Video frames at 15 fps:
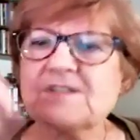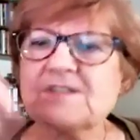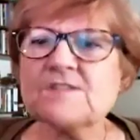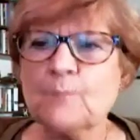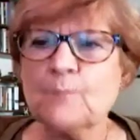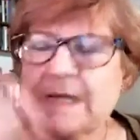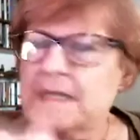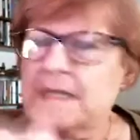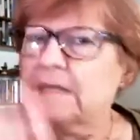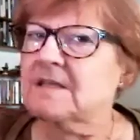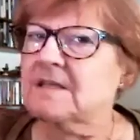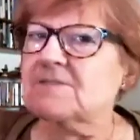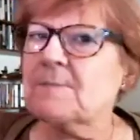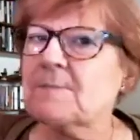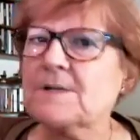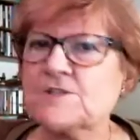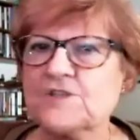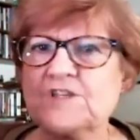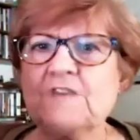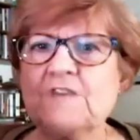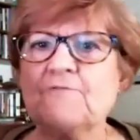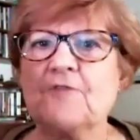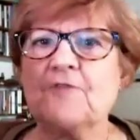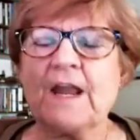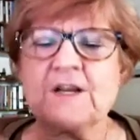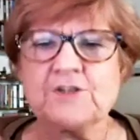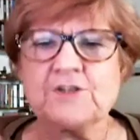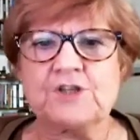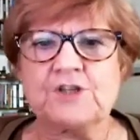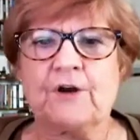we need this much seed for
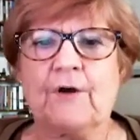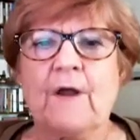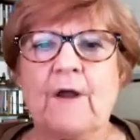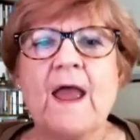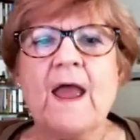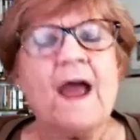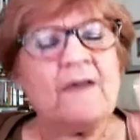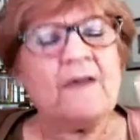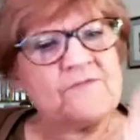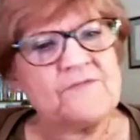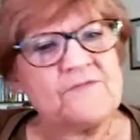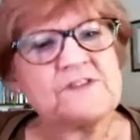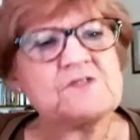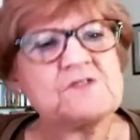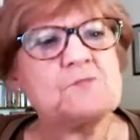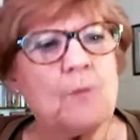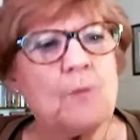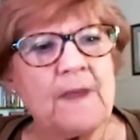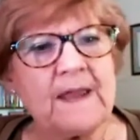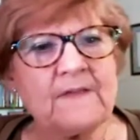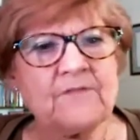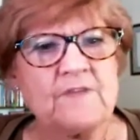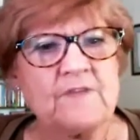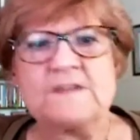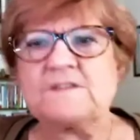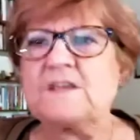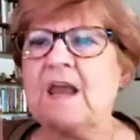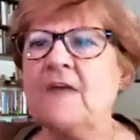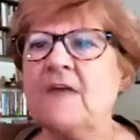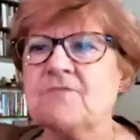next year, and this will make
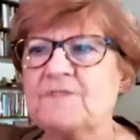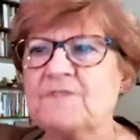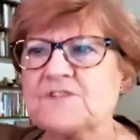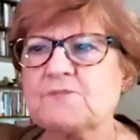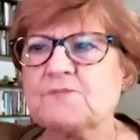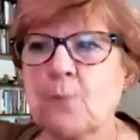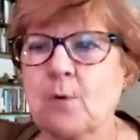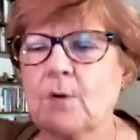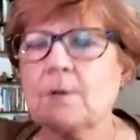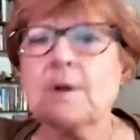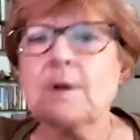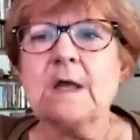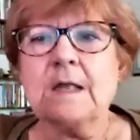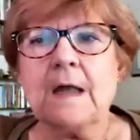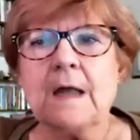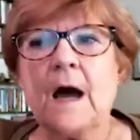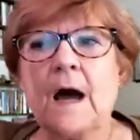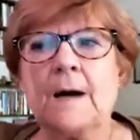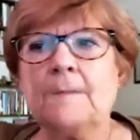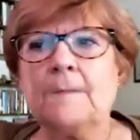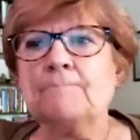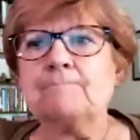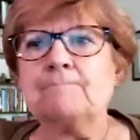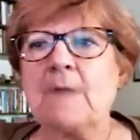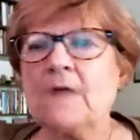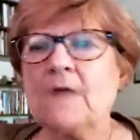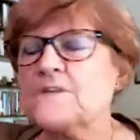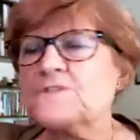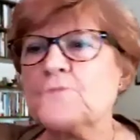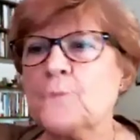this, and this will
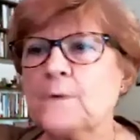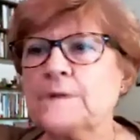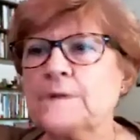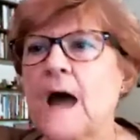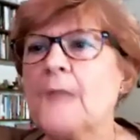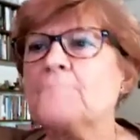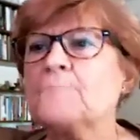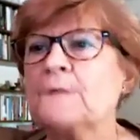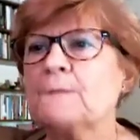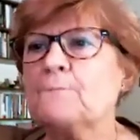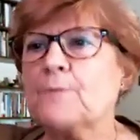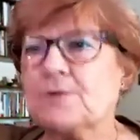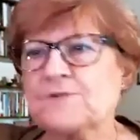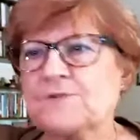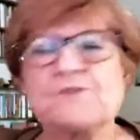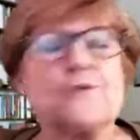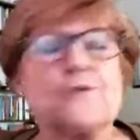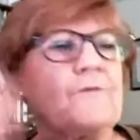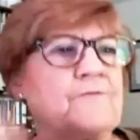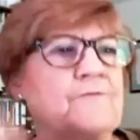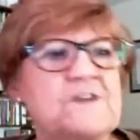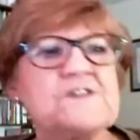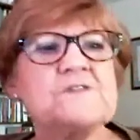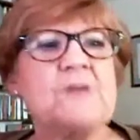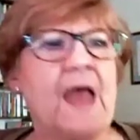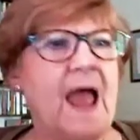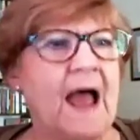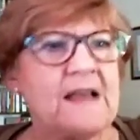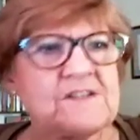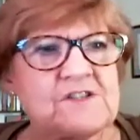not be preserved. This
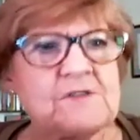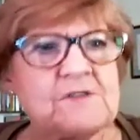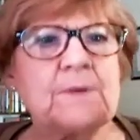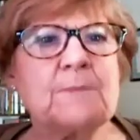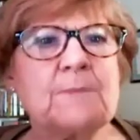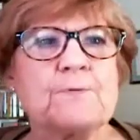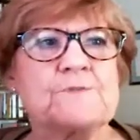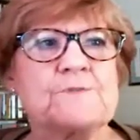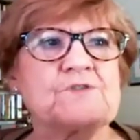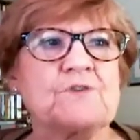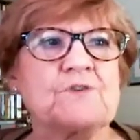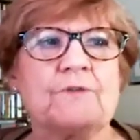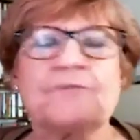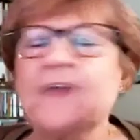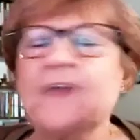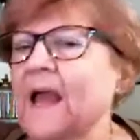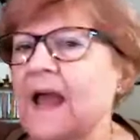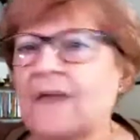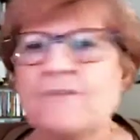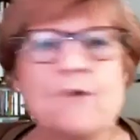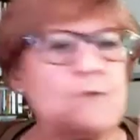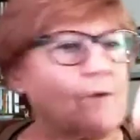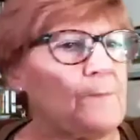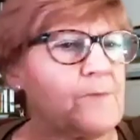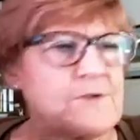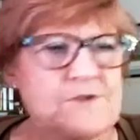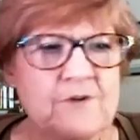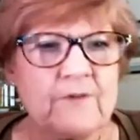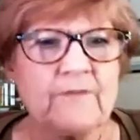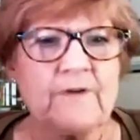has to be preserved, and the only
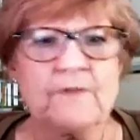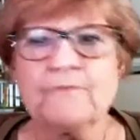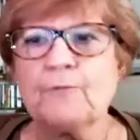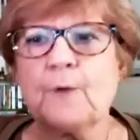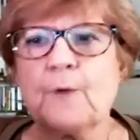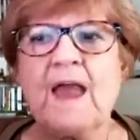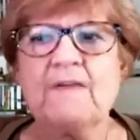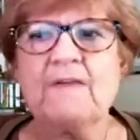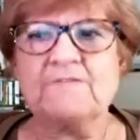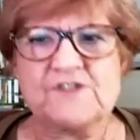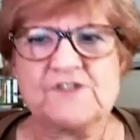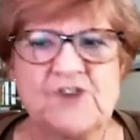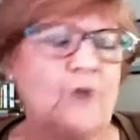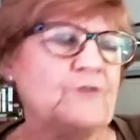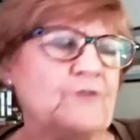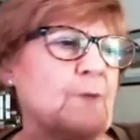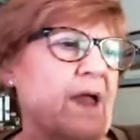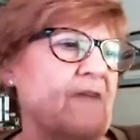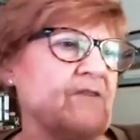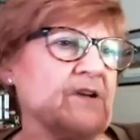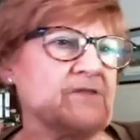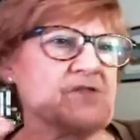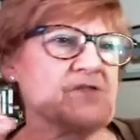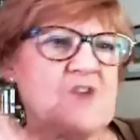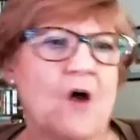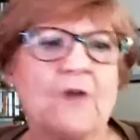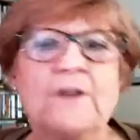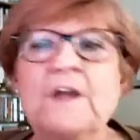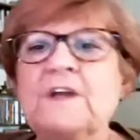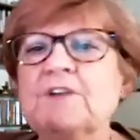preservative we have is salt. Do we have enough
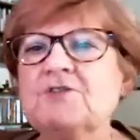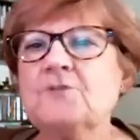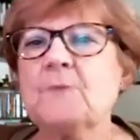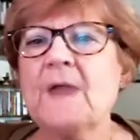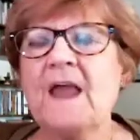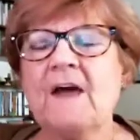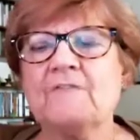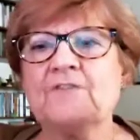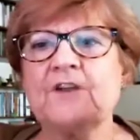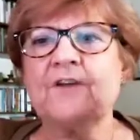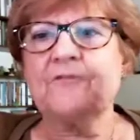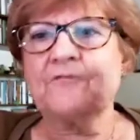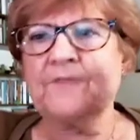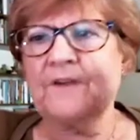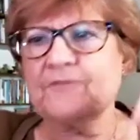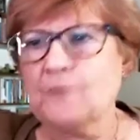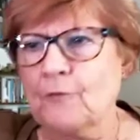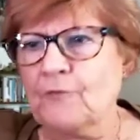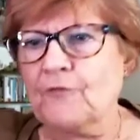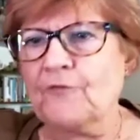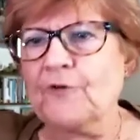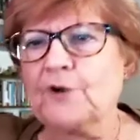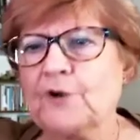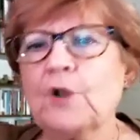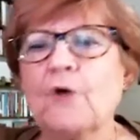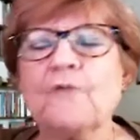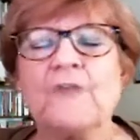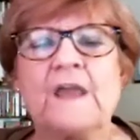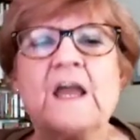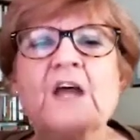salt? Do we have enough left over for
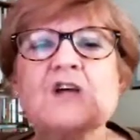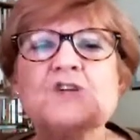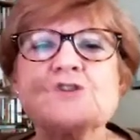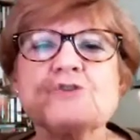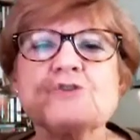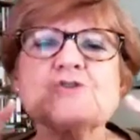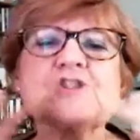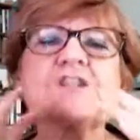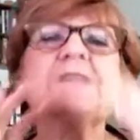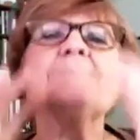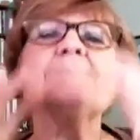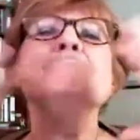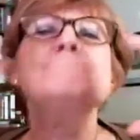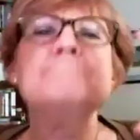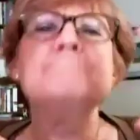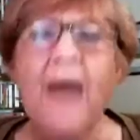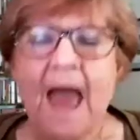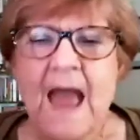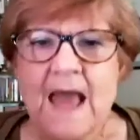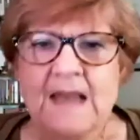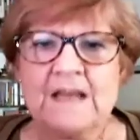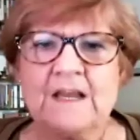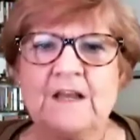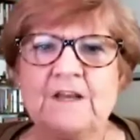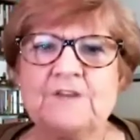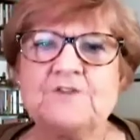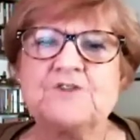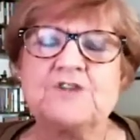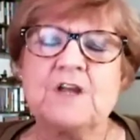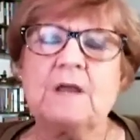clothing? So she
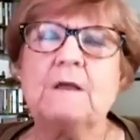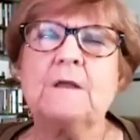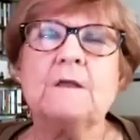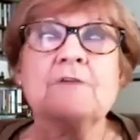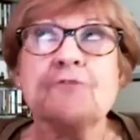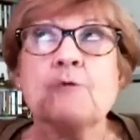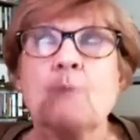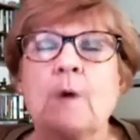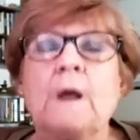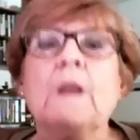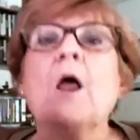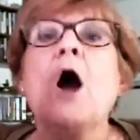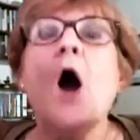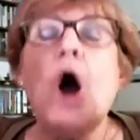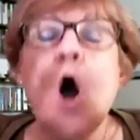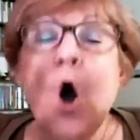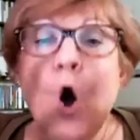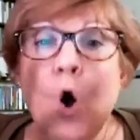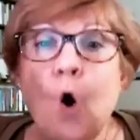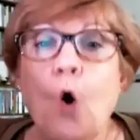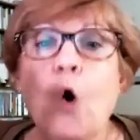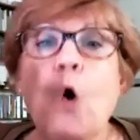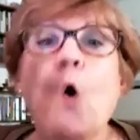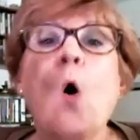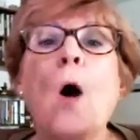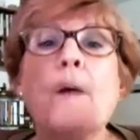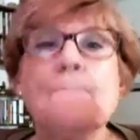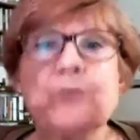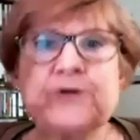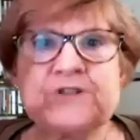managed, if you will, a whole
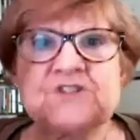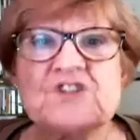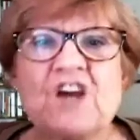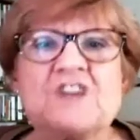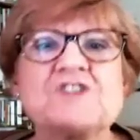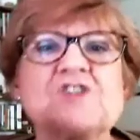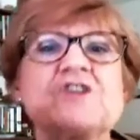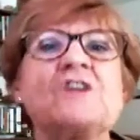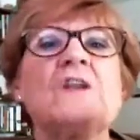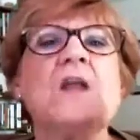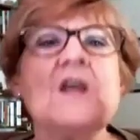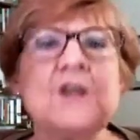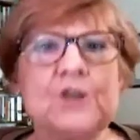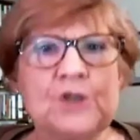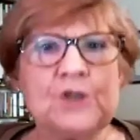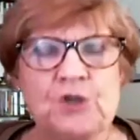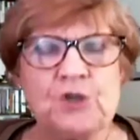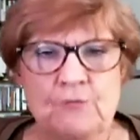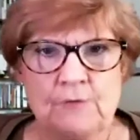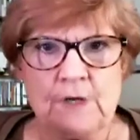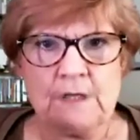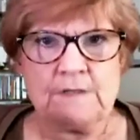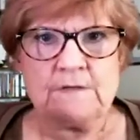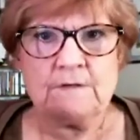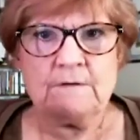production unit.